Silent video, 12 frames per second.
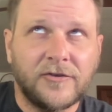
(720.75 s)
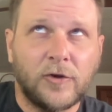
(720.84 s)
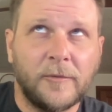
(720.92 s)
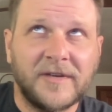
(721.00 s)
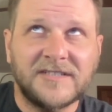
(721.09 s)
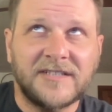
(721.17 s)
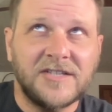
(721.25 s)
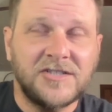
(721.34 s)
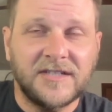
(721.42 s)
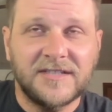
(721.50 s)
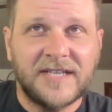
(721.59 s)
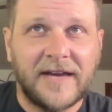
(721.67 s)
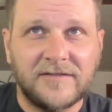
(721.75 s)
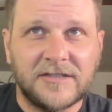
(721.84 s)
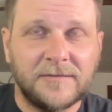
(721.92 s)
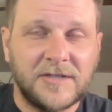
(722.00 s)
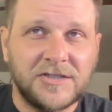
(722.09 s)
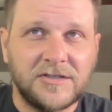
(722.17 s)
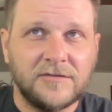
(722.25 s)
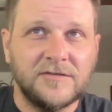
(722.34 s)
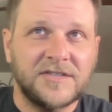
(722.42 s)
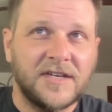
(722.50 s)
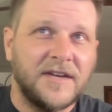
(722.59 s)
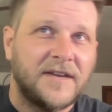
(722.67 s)
Chrome extension is having some
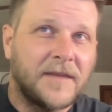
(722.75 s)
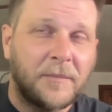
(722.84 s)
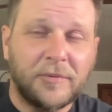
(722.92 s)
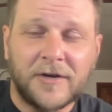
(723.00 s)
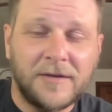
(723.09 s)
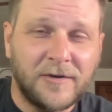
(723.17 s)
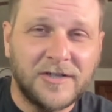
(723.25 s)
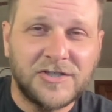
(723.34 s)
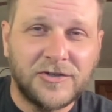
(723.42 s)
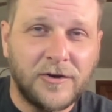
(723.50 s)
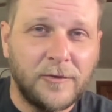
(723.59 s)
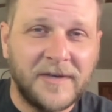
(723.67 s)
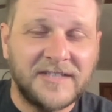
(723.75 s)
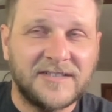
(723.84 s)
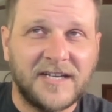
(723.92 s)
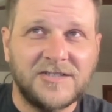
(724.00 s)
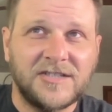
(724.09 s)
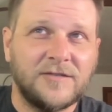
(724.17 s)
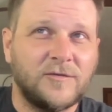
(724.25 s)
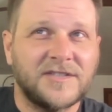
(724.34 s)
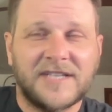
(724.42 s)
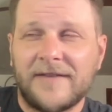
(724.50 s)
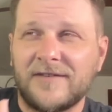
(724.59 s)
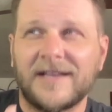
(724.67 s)
issues. The Pretty Merch Chrome extension
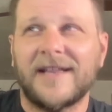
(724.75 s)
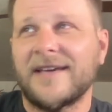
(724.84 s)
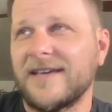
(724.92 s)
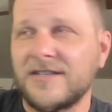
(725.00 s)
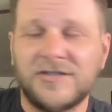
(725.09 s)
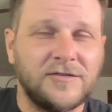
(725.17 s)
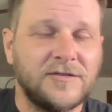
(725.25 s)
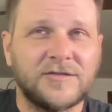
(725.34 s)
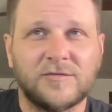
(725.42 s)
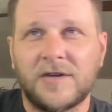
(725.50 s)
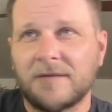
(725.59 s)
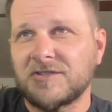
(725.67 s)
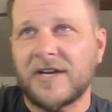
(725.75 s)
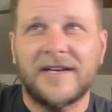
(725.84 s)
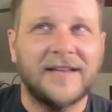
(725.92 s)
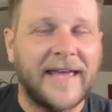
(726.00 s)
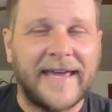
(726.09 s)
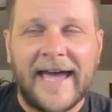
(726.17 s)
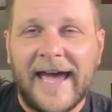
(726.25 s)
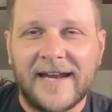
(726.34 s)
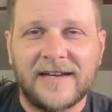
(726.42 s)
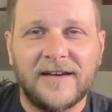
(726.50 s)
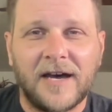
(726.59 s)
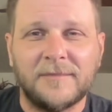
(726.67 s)
was having like issues when I'm trying to like add
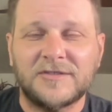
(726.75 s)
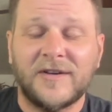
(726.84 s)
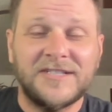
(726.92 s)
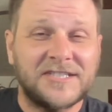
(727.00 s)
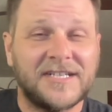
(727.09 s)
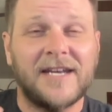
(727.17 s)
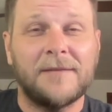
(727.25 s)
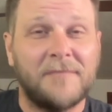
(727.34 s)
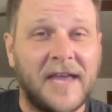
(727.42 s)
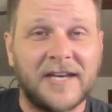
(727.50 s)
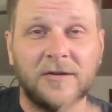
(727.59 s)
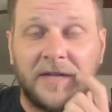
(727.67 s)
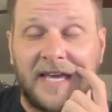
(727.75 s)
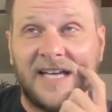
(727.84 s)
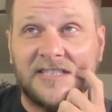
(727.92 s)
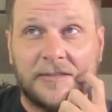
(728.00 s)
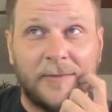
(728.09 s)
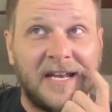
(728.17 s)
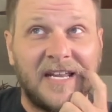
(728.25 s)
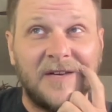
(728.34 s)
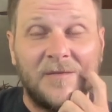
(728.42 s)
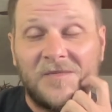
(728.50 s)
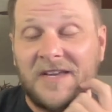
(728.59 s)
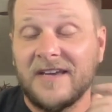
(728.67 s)
it up. So I just kind of manually
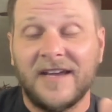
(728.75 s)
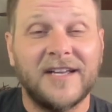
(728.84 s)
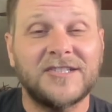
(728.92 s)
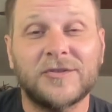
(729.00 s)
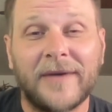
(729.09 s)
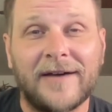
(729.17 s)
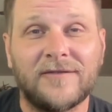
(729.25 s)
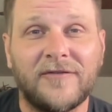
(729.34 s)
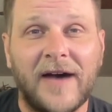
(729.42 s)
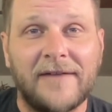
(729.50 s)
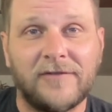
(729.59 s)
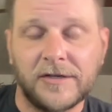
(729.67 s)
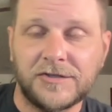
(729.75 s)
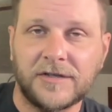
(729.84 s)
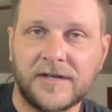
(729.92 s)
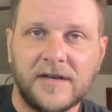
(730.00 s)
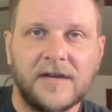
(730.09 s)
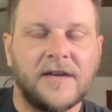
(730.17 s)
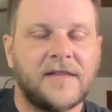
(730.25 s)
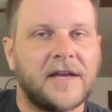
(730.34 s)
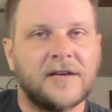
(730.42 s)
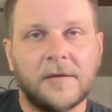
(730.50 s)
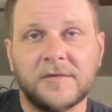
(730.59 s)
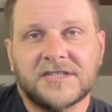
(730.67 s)
estimated, and it's around 500.
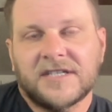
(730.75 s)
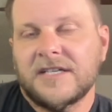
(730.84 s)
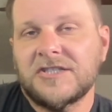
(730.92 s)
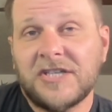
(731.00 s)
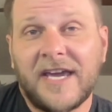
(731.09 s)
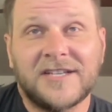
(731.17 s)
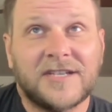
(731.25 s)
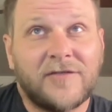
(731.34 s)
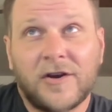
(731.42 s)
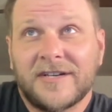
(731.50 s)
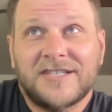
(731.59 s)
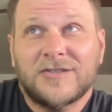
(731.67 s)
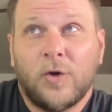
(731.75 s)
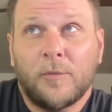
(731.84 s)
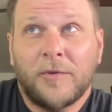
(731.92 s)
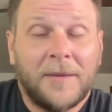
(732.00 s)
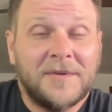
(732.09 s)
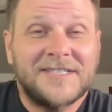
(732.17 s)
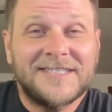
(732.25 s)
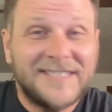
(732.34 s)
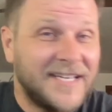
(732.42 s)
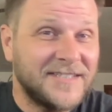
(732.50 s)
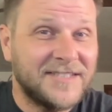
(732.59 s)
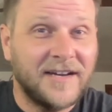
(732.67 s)
That number's going to change. I've already sold probably
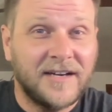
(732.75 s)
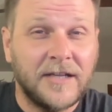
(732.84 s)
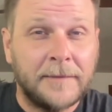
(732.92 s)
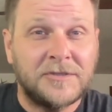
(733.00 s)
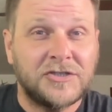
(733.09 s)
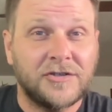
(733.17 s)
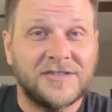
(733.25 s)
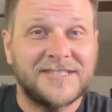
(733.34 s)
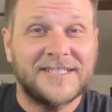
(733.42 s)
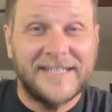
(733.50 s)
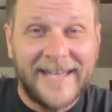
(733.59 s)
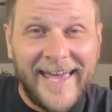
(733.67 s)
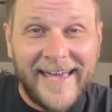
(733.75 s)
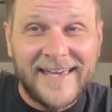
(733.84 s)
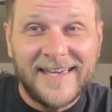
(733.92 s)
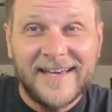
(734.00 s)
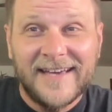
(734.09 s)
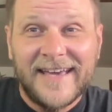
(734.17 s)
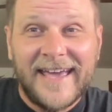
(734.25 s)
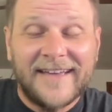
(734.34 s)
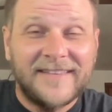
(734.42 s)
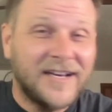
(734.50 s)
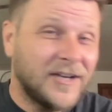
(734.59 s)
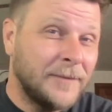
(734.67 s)
6 Eclipse shirts today,
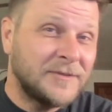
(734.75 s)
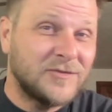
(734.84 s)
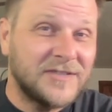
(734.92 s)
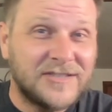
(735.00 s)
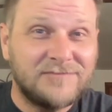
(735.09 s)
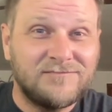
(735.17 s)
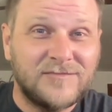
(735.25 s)
and the Eclipse was